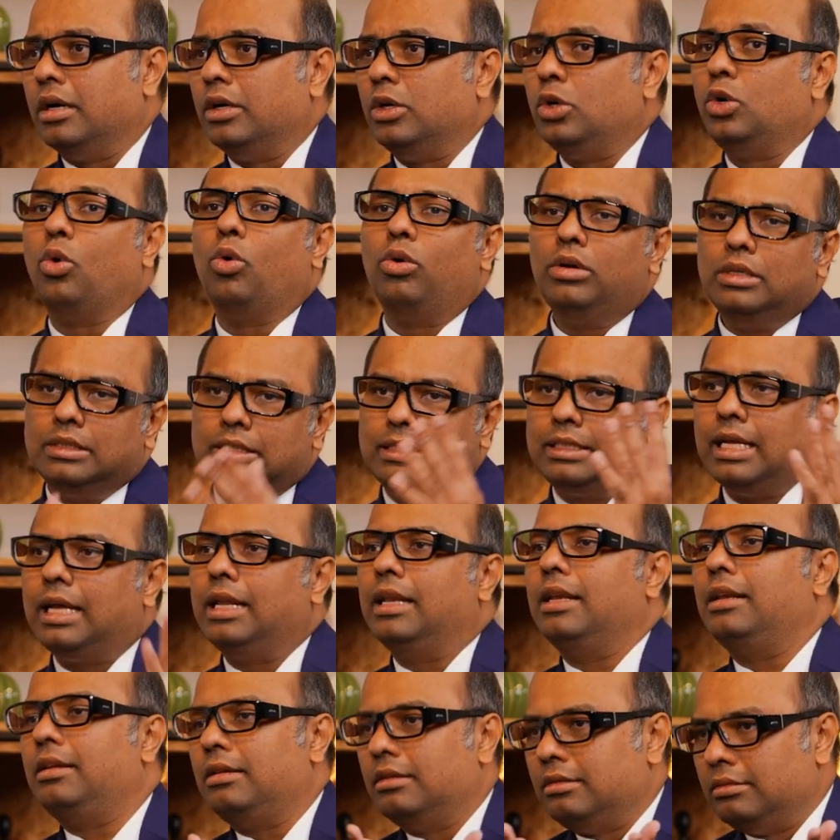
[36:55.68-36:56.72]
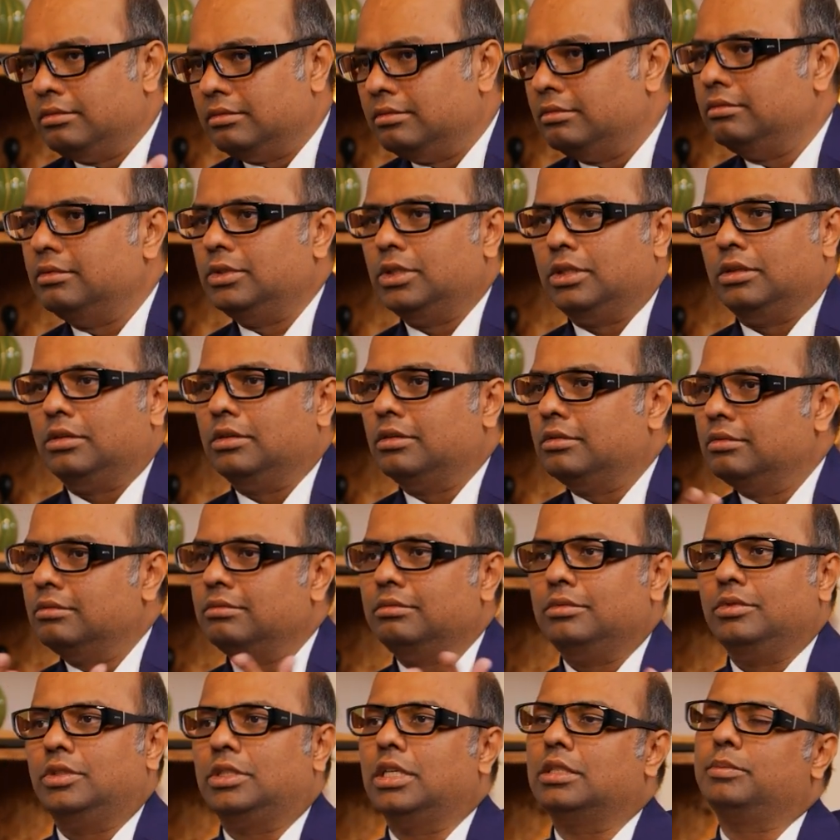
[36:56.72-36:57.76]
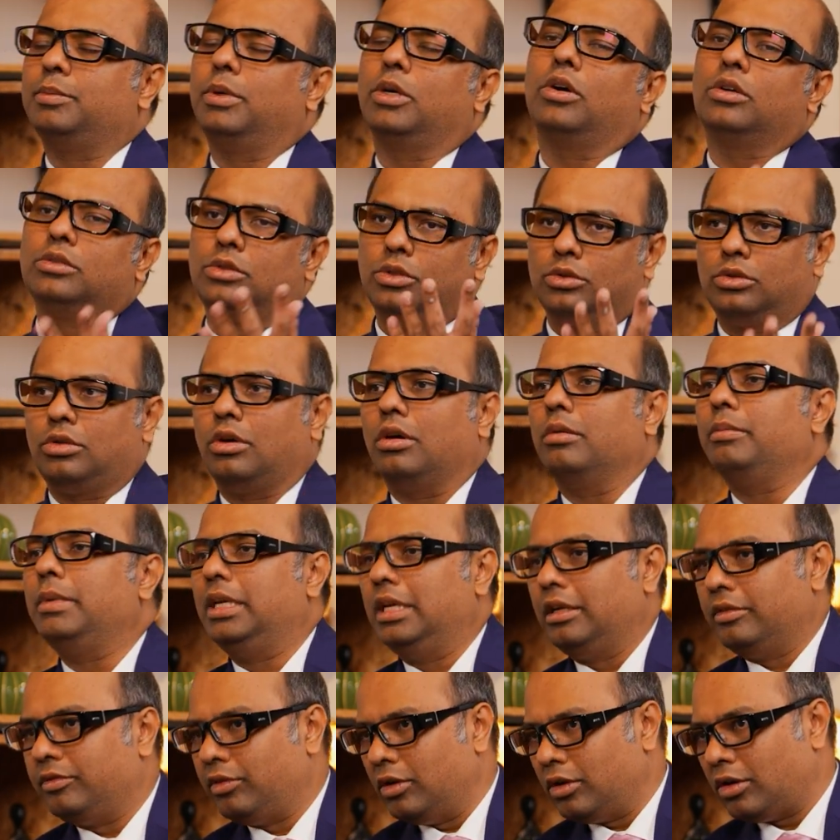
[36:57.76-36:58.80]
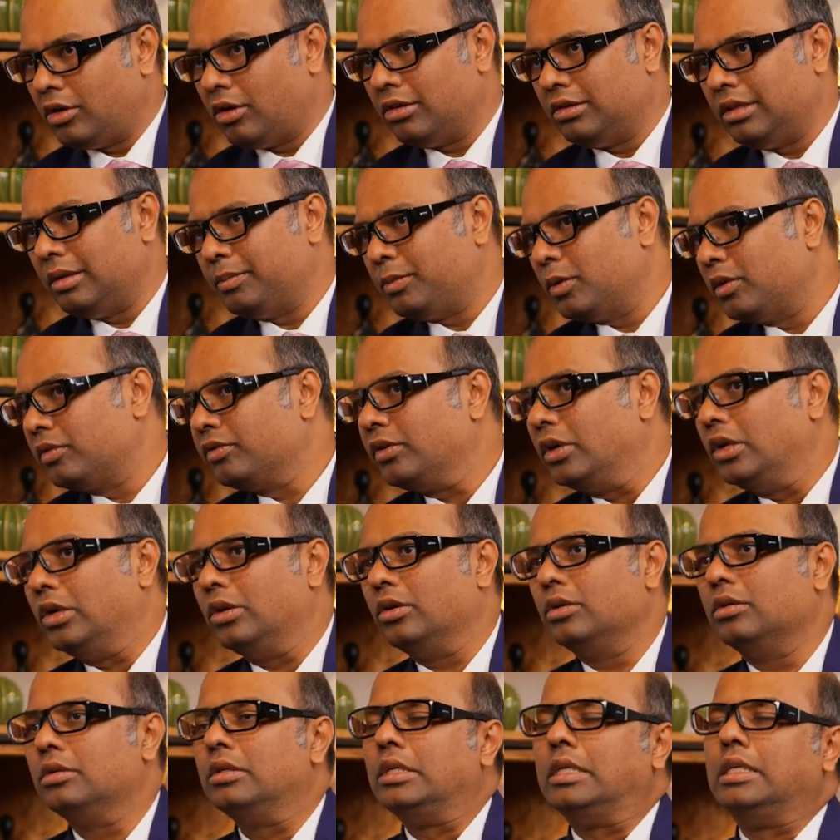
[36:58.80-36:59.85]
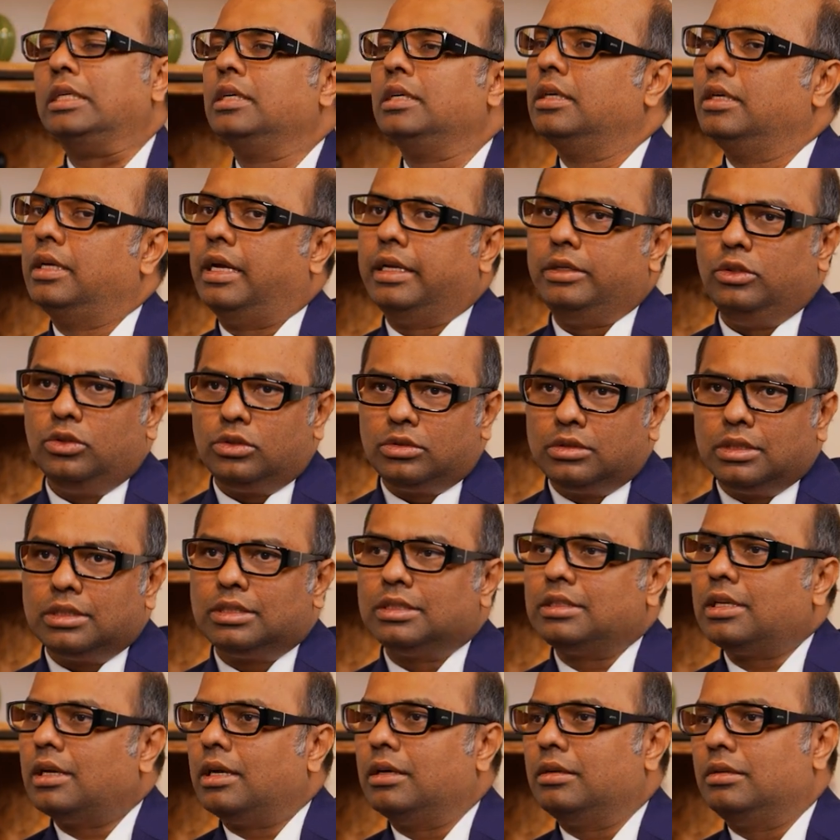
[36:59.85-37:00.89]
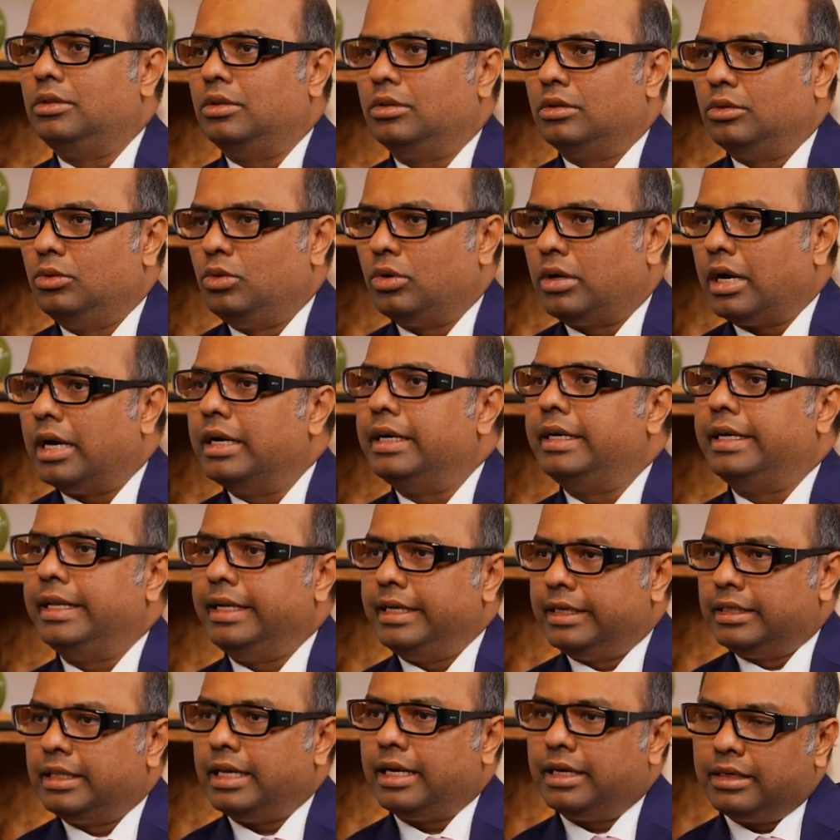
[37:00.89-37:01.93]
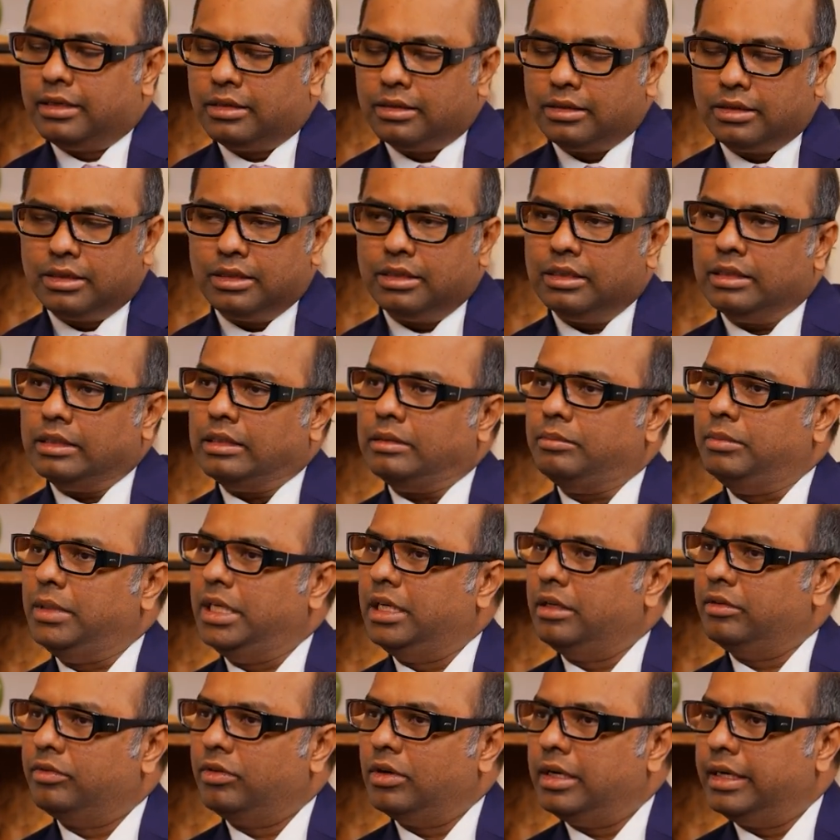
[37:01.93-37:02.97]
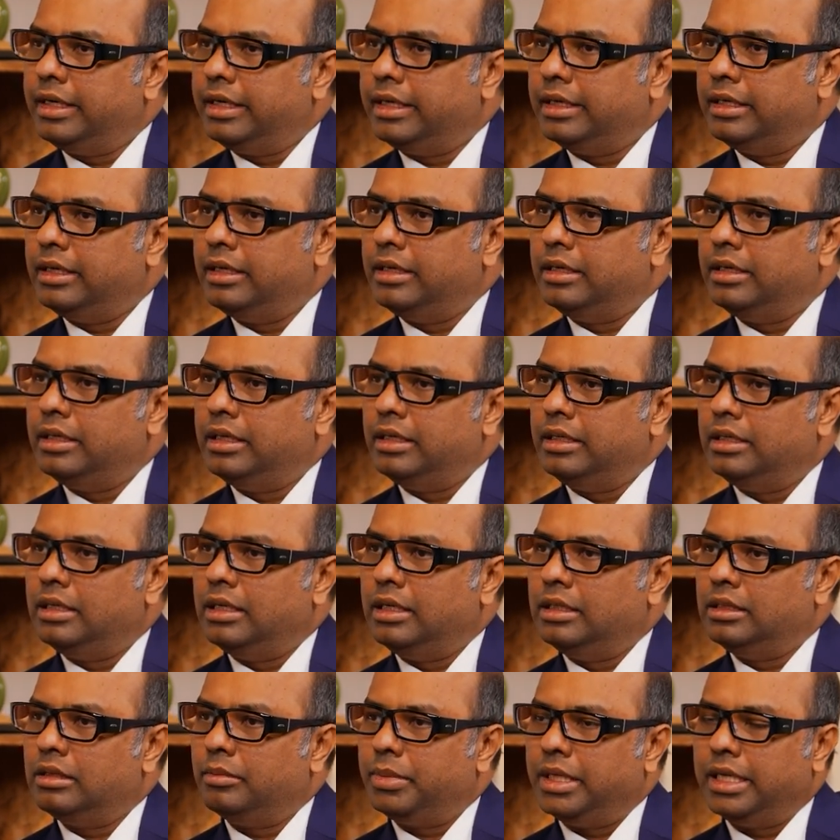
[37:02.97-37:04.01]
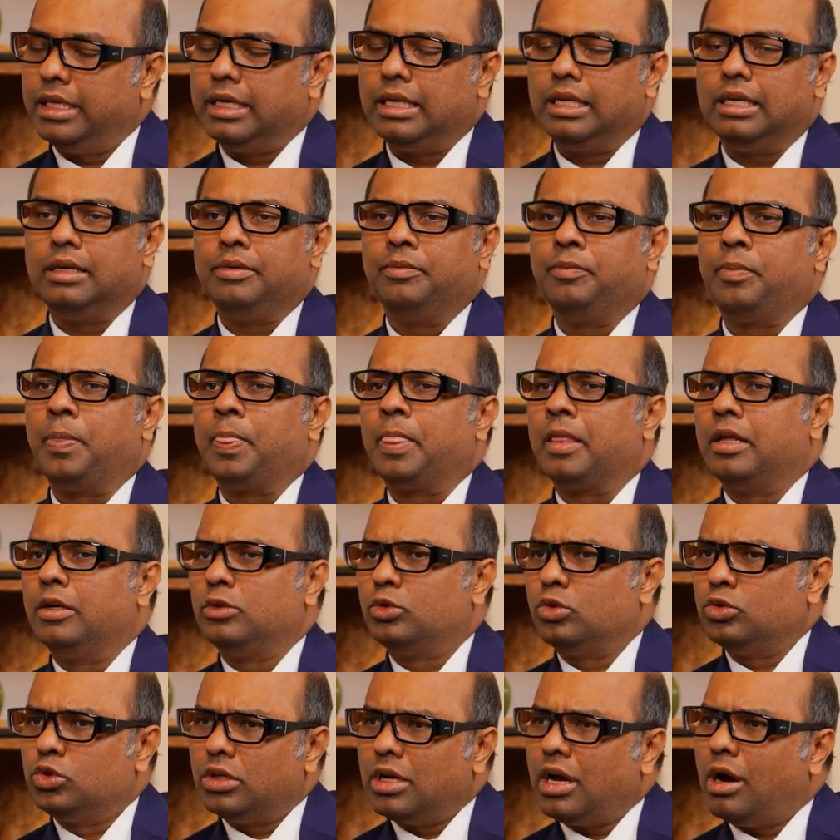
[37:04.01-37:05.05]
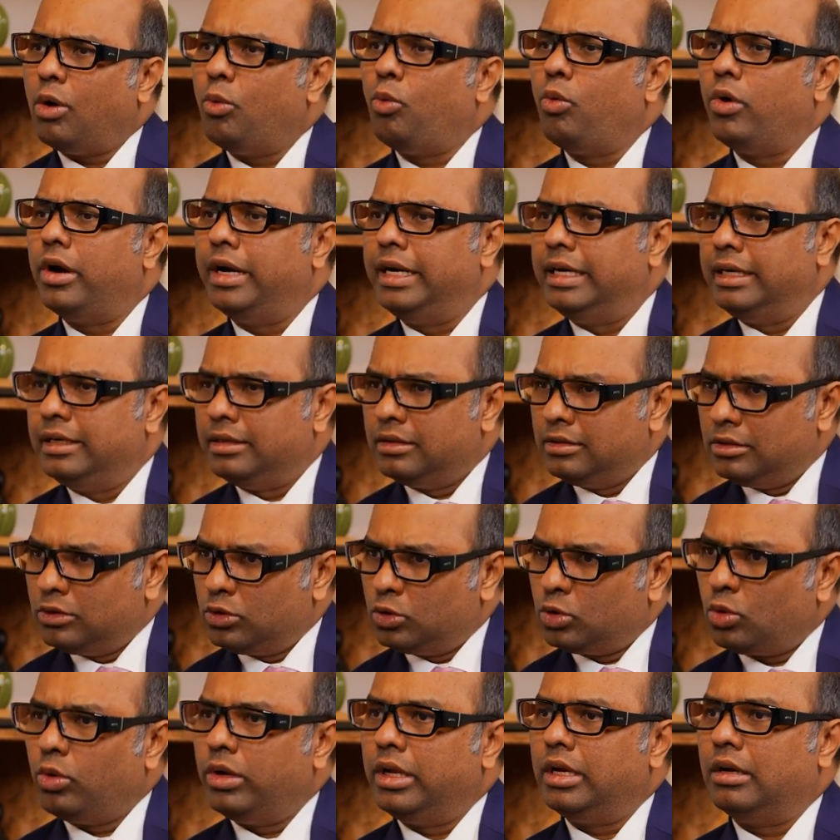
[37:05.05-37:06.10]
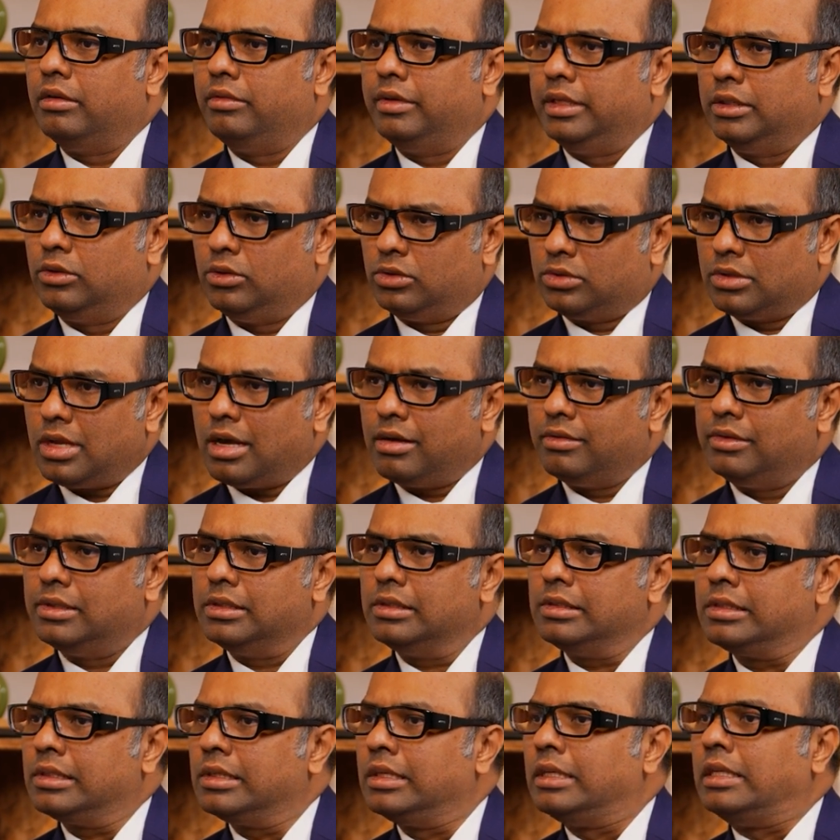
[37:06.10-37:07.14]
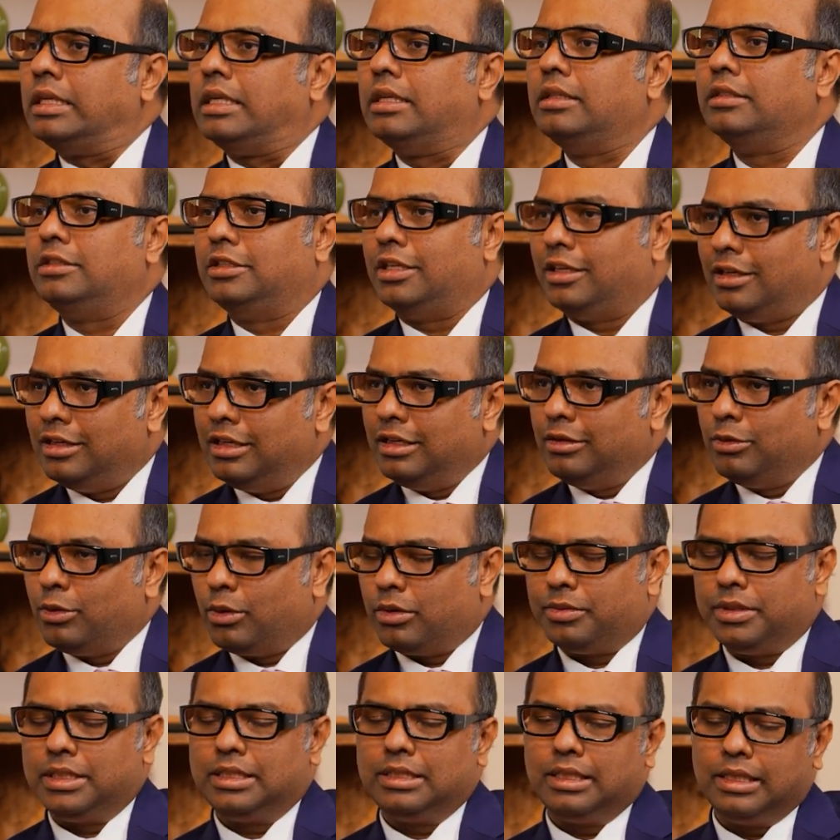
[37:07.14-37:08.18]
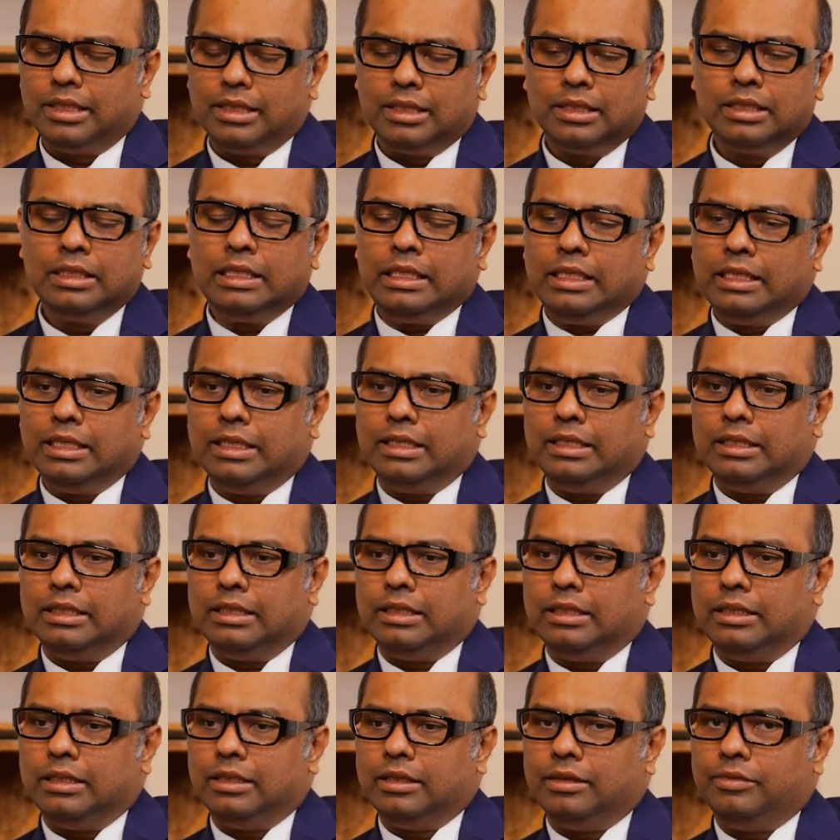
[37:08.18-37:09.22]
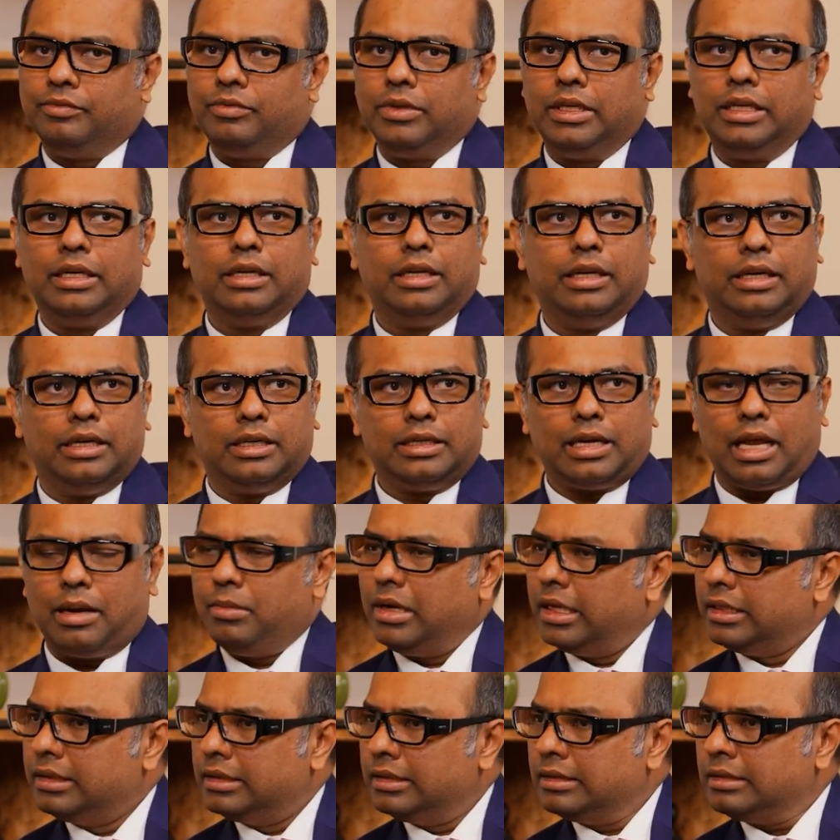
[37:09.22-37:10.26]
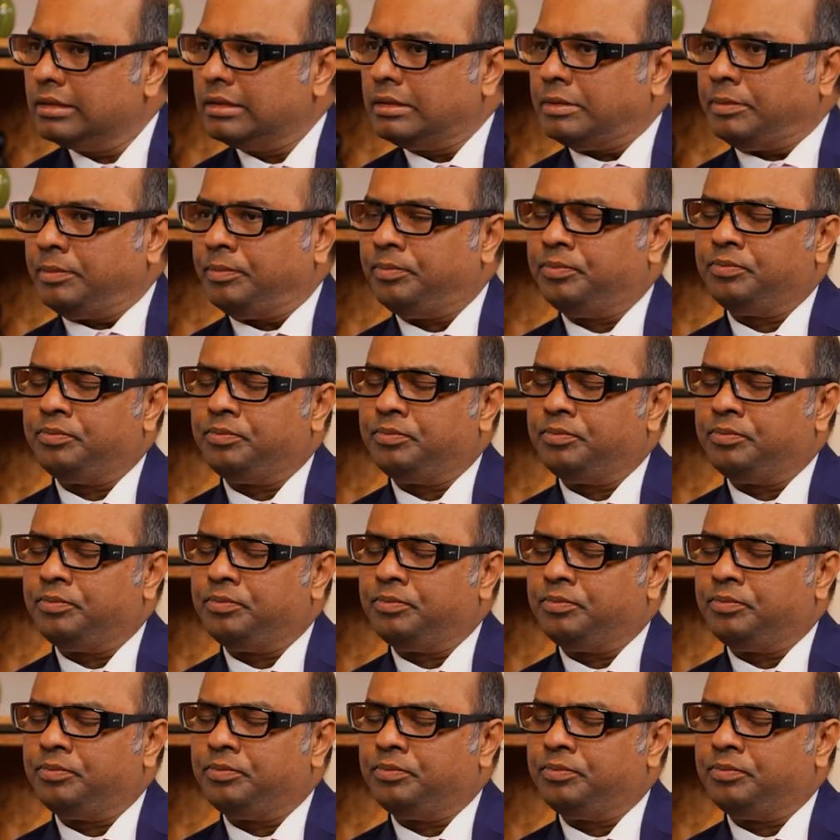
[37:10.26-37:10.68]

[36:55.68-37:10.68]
Don't sell, just because you saw a meaningful drawdown on the portfolio and you just start, you can't take that meaningful hit in the P&L. So you should avoid throwing away those towels, generally what we say in a time like this.